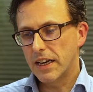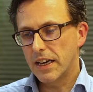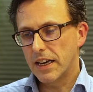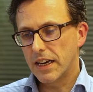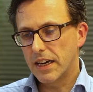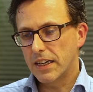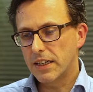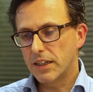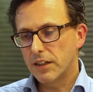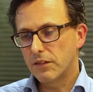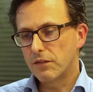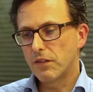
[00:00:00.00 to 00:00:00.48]

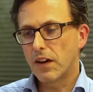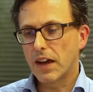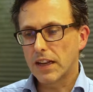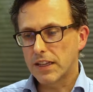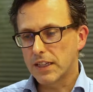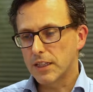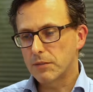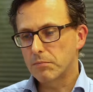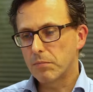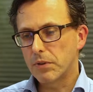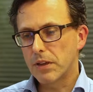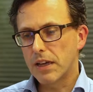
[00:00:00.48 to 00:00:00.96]
in
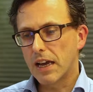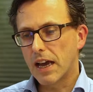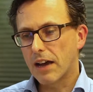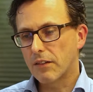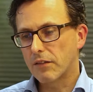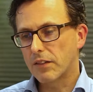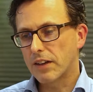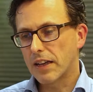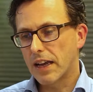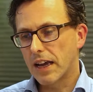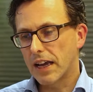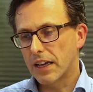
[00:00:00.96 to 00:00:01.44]
advance but you
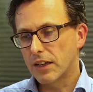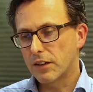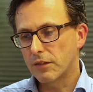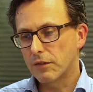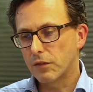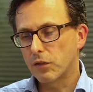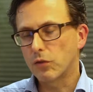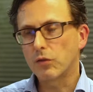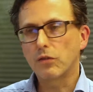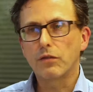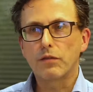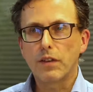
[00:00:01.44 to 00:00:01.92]
haven't had
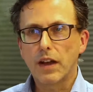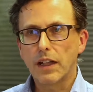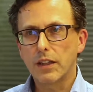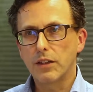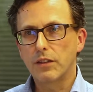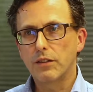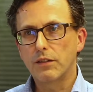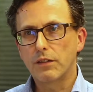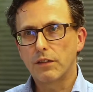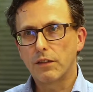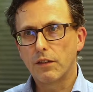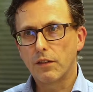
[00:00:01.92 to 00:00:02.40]
full
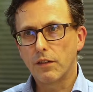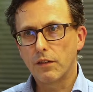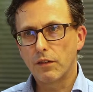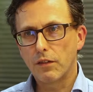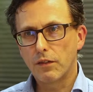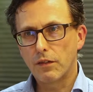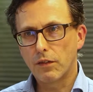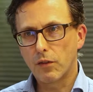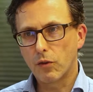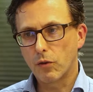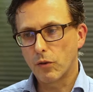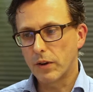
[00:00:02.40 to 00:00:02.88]
value
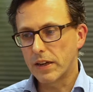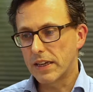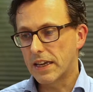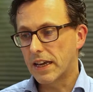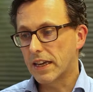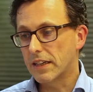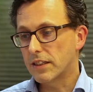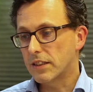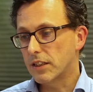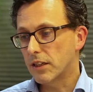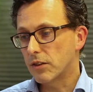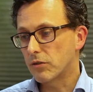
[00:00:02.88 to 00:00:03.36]
for it
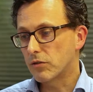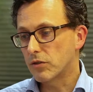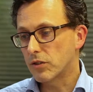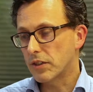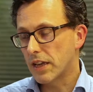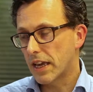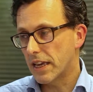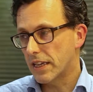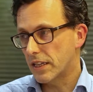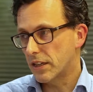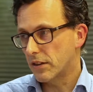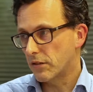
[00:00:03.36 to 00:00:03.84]
yet. So
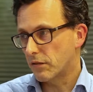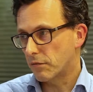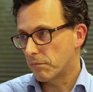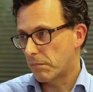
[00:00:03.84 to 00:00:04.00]
say you've